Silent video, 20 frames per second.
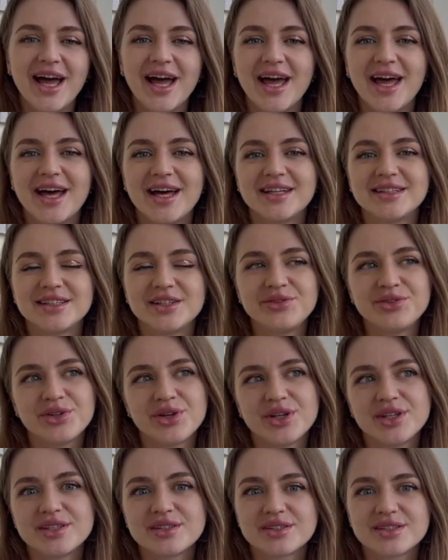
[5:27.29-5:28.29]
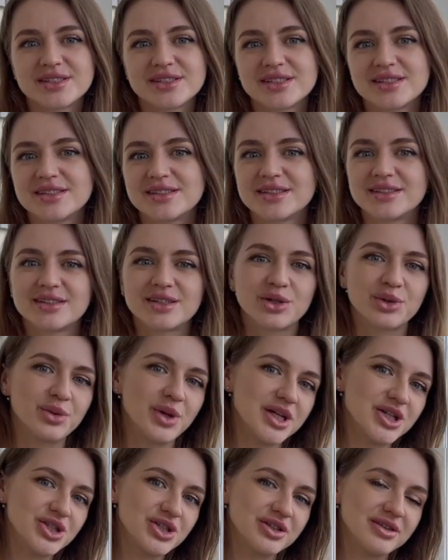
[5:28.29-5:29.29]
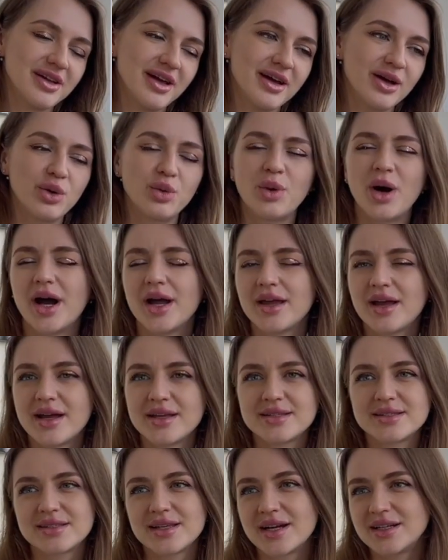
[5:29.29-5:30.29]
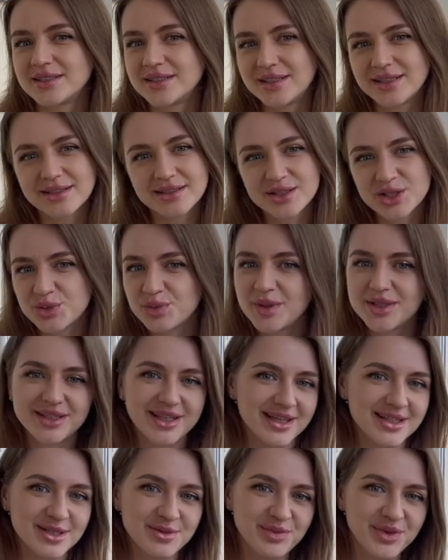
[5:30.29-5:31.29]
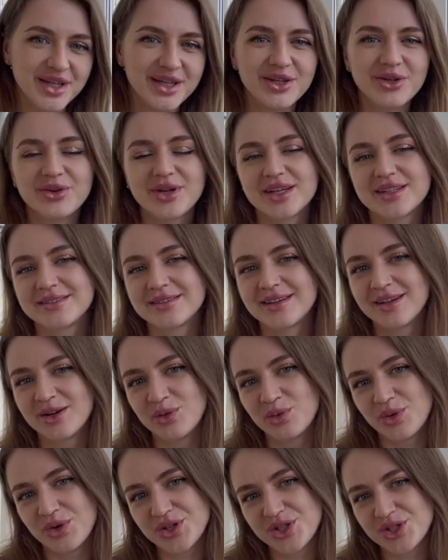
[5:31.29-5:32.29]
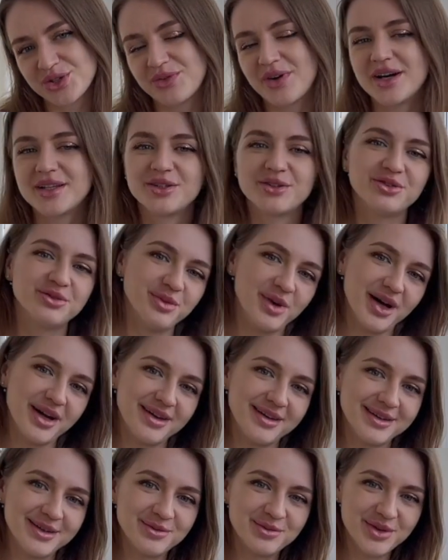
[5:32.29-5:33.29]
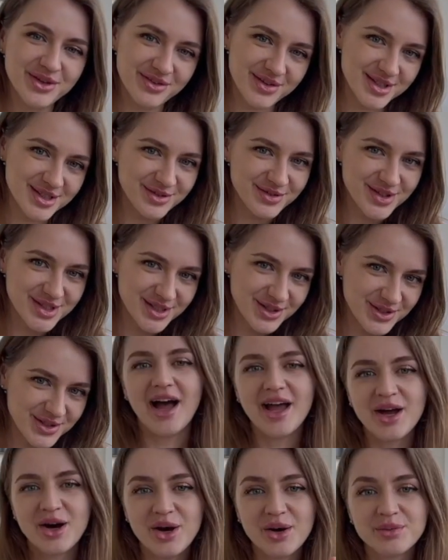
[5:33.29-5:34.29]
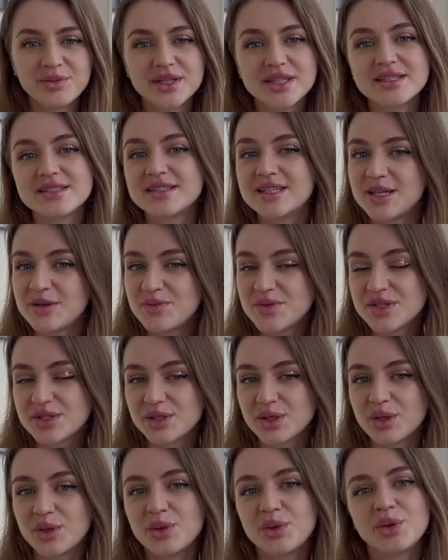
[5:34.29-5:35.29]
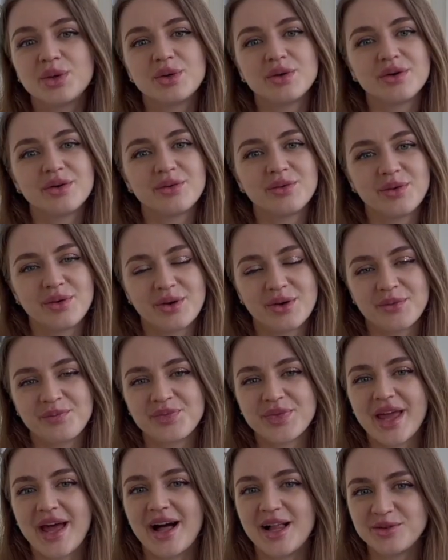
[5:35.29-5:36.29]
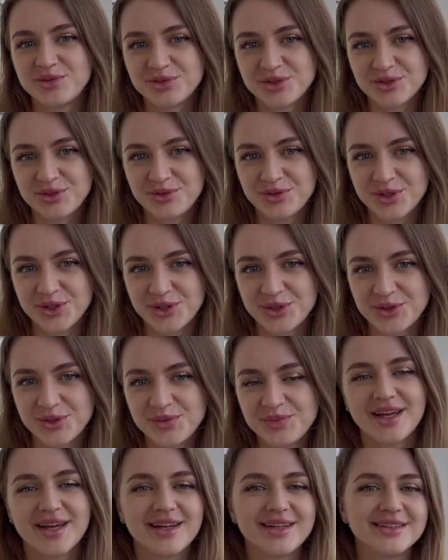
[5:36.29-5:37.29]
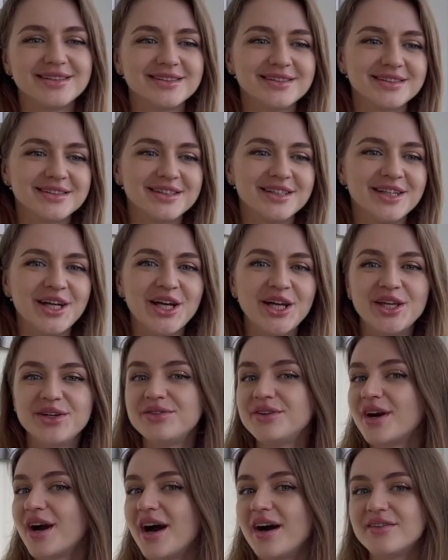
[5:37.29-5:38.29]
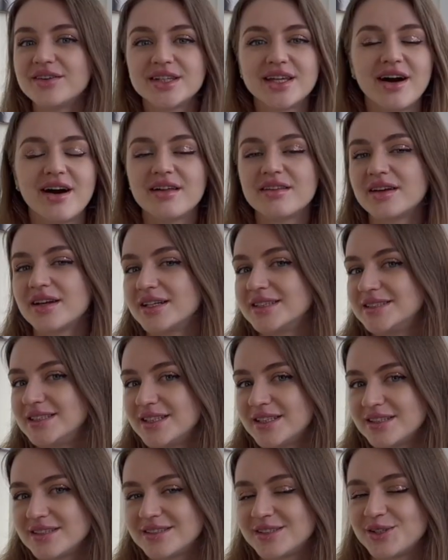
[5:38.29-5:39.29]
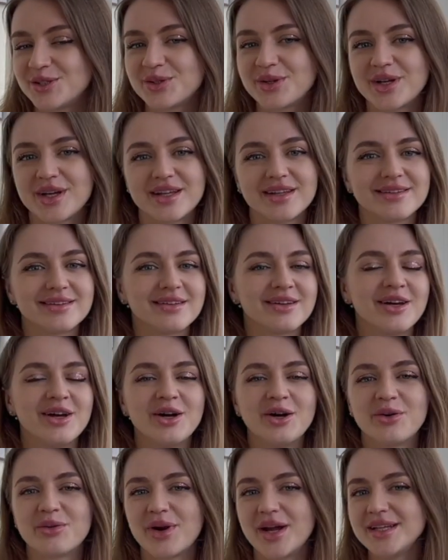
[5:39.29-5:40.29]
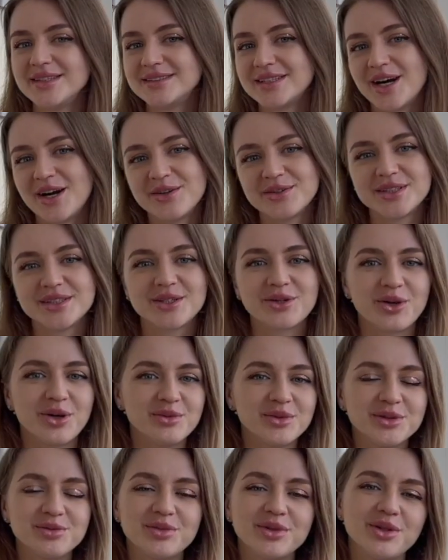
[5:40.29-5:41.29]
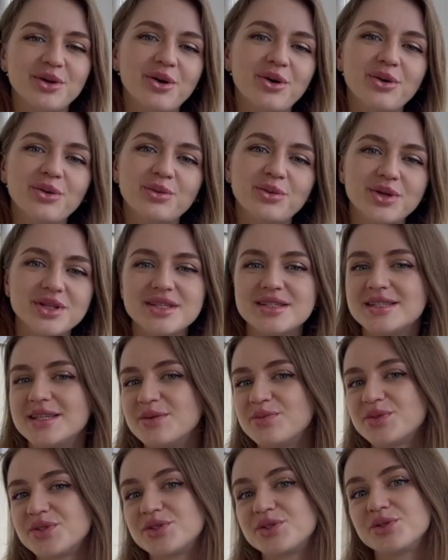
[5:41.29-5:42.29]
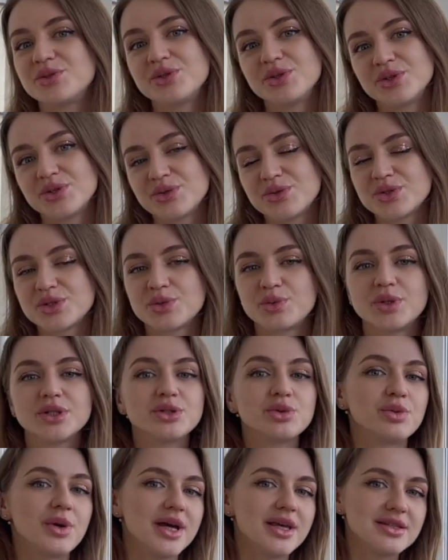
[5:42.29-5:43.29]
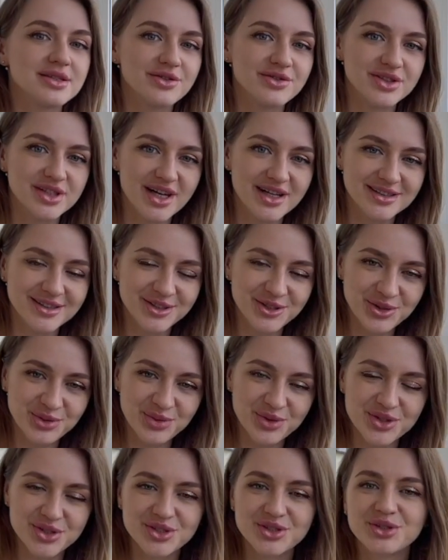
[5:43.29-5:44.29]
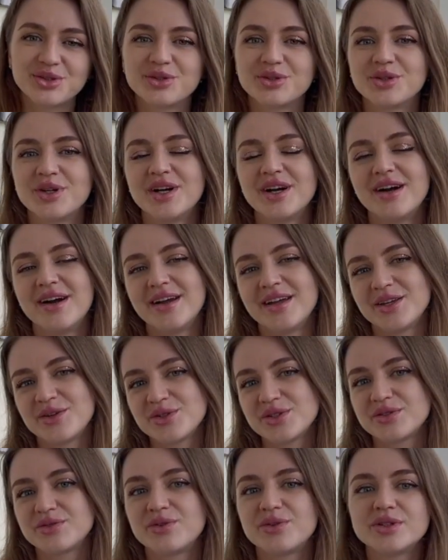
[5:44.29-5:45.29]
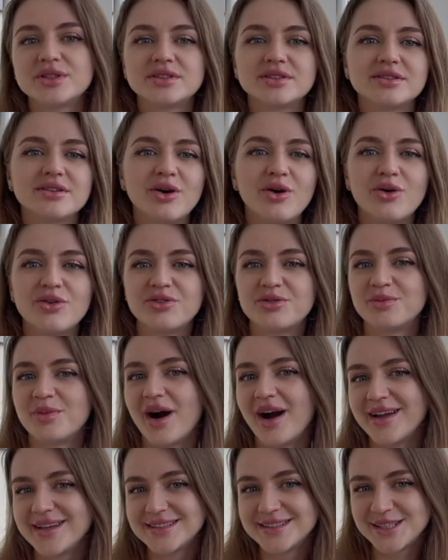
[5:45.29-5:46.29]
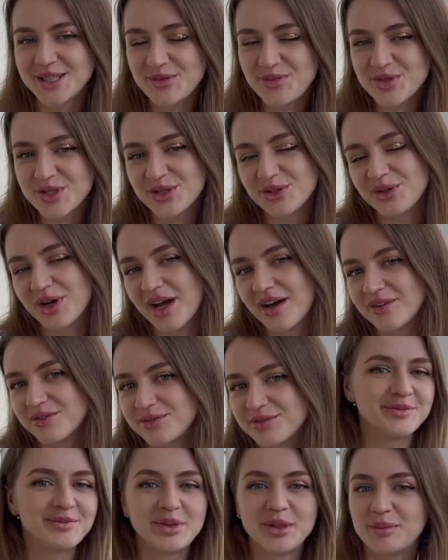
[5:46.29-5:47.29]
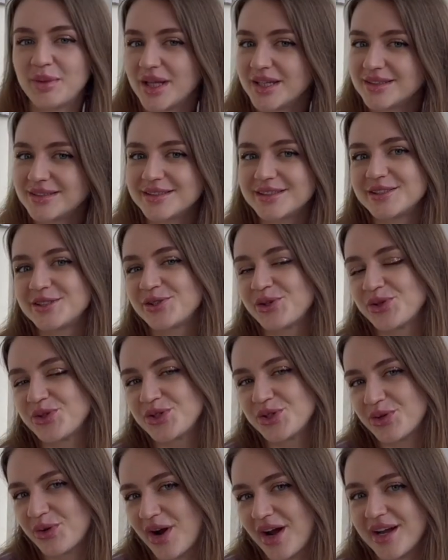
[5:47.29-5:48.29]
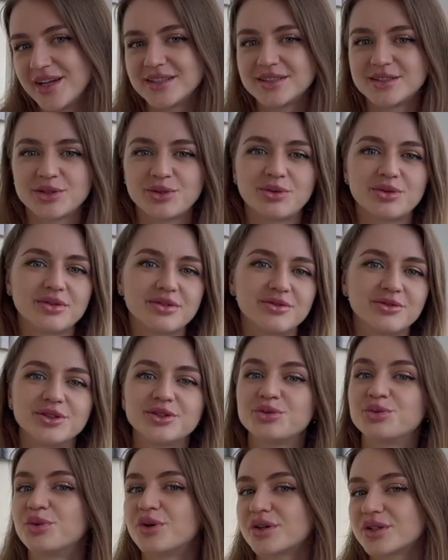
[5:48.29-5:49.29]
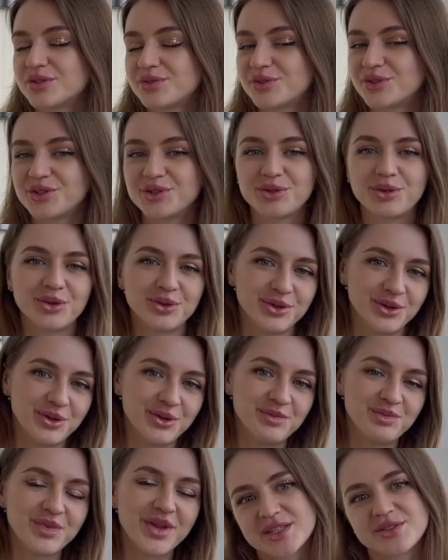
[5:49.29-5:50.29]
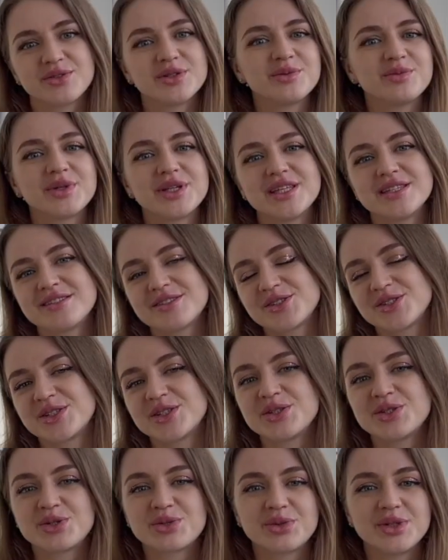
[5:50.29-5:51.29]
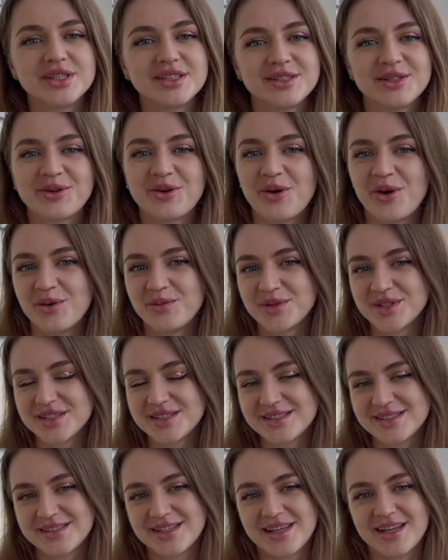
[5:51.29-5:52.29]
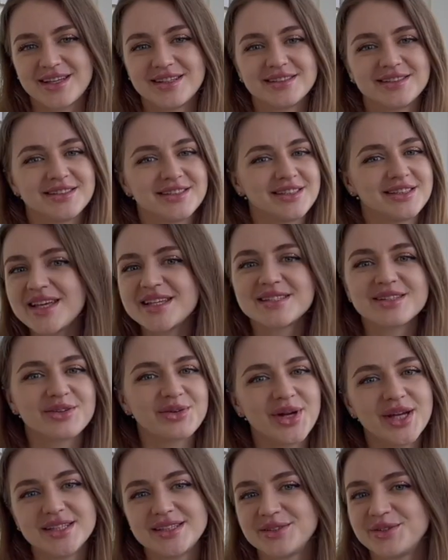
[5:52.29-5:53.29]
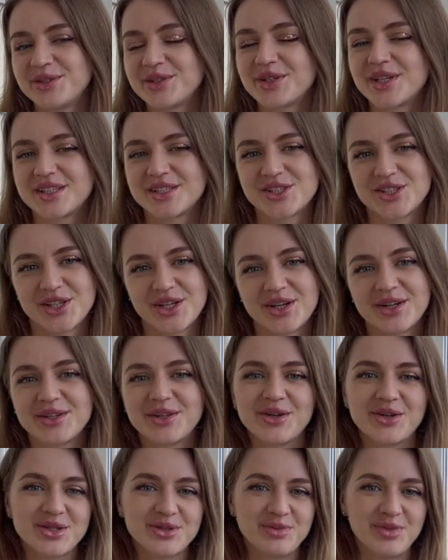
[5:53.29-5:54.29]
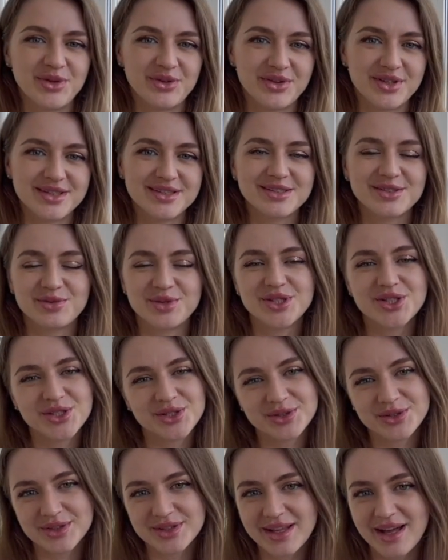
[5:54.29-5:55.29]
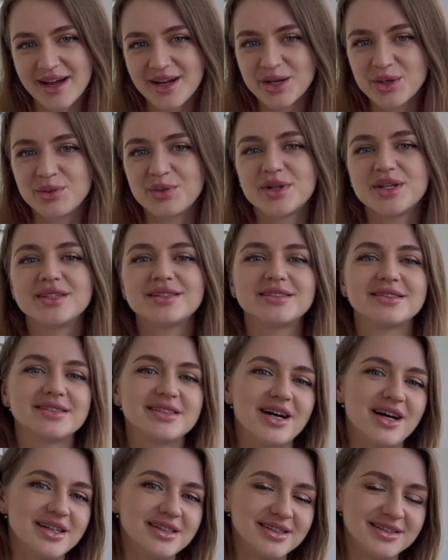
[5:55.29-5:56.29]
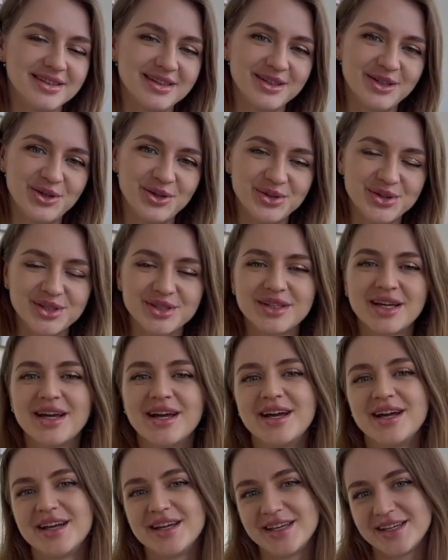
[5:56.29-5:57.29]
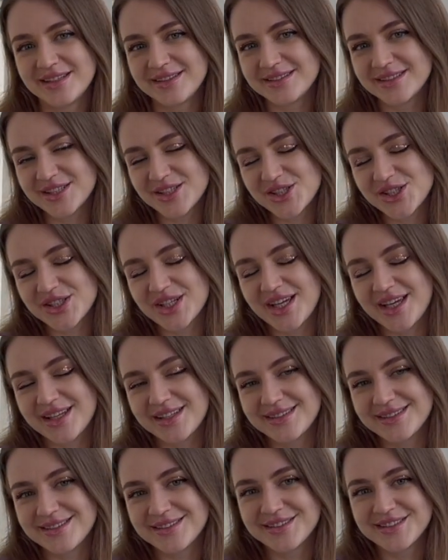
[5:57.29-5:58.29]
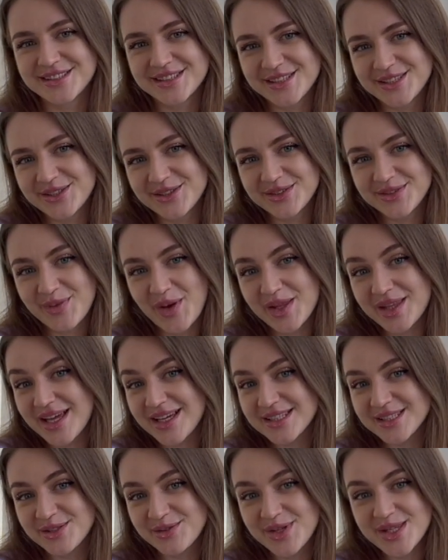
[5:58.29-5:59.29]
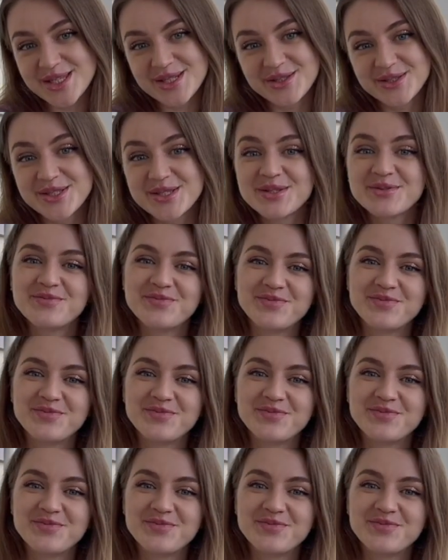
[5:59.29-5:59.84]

And if you're interested in a question like why I study English but can't speak, you can watch one of my previous videos. I hope these tips were helpful for you. And if you have any other ideas, you can write down in the comment below what tips do you use, what ways of studying new words do you use, what of my tips you have implemented and tried, or what worked for you or no. It will be interesting to read your comments, and it's great if you can share your experience. Wish you good luck with studying and learning English, and see you in my next videos.